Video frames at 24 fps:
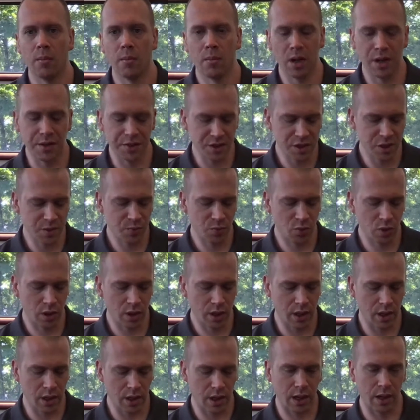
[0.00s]
At this
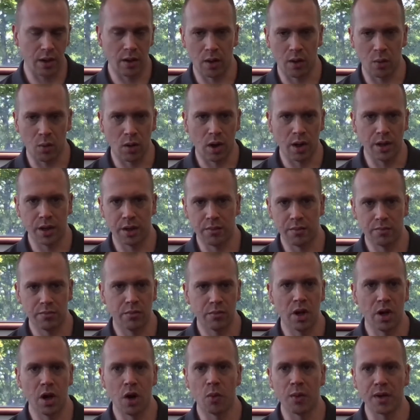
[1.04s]
point, and I
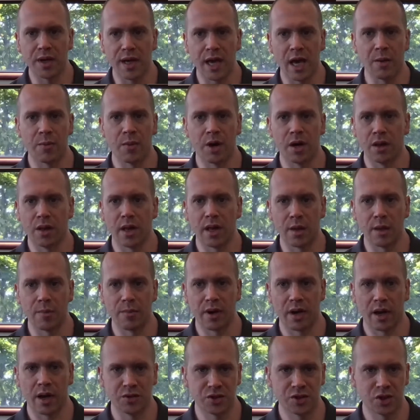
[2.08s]
know we came on late, but
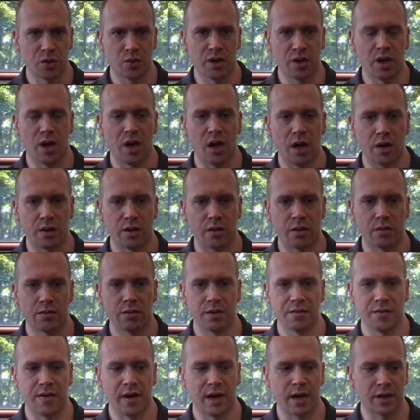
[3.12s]
I also want to honor the
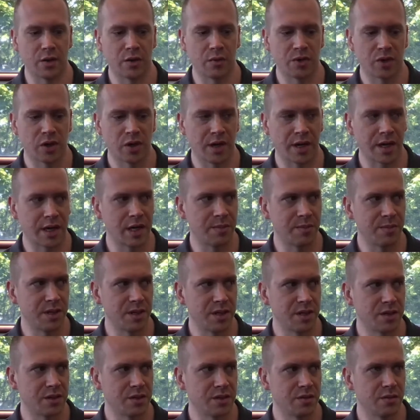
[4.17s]
fact that we try to keep
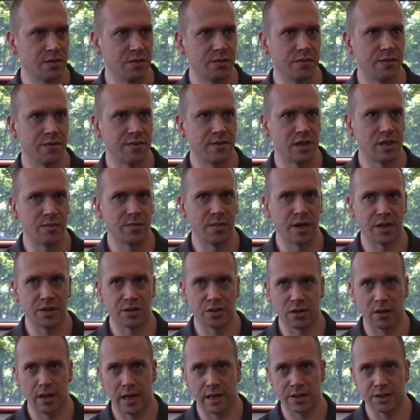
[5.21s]
these to 15 minutes or
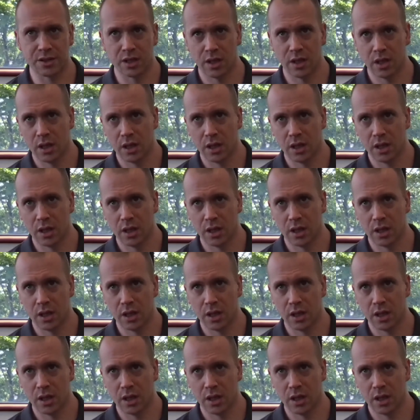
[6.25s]
less.